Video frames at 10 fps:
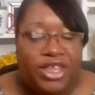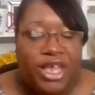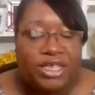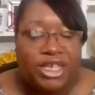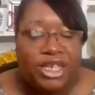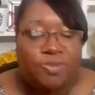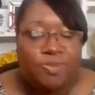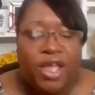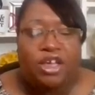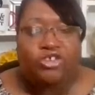this
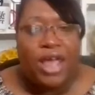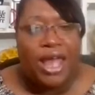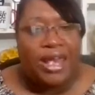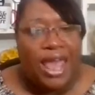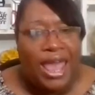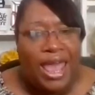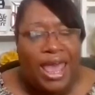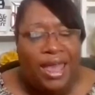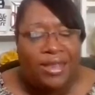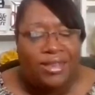bill trying to
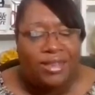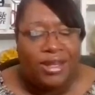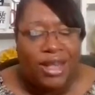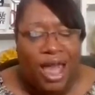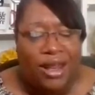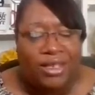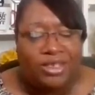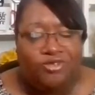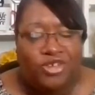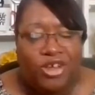hide the
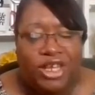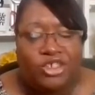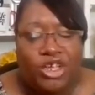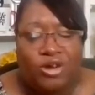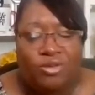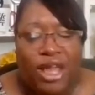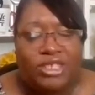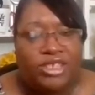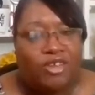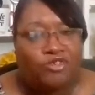knowledge for this
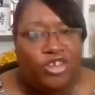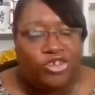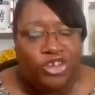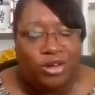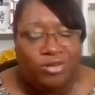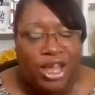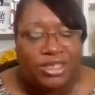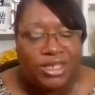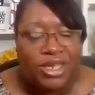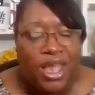generation and future
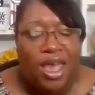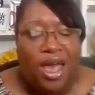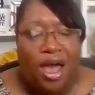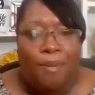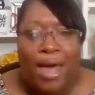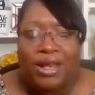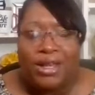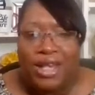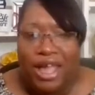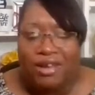generations about the
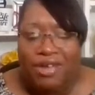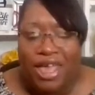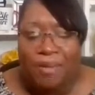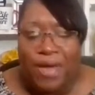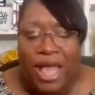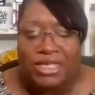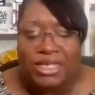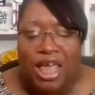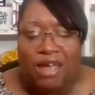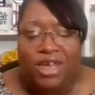negative impact
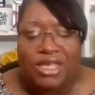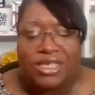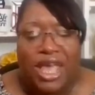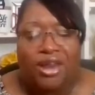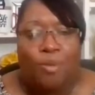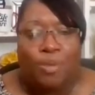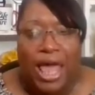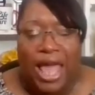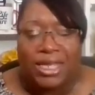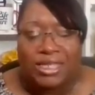slavery has had on
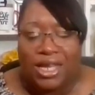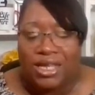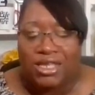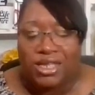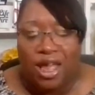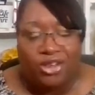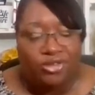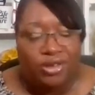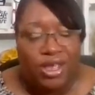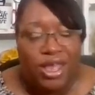Blacks in this
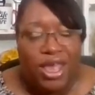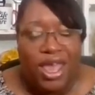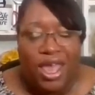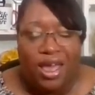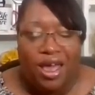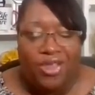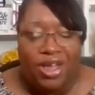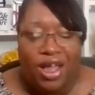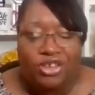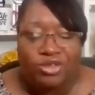country and other
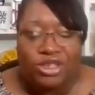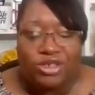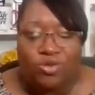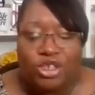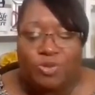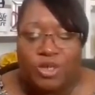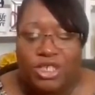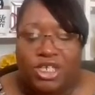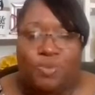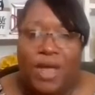countries which
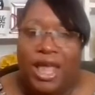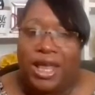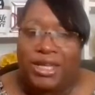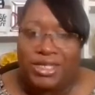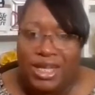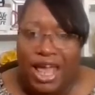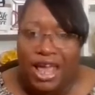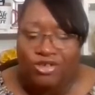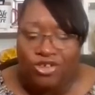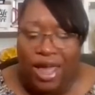participated in the
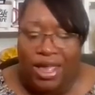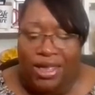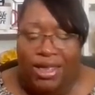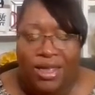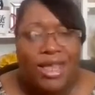slave trade?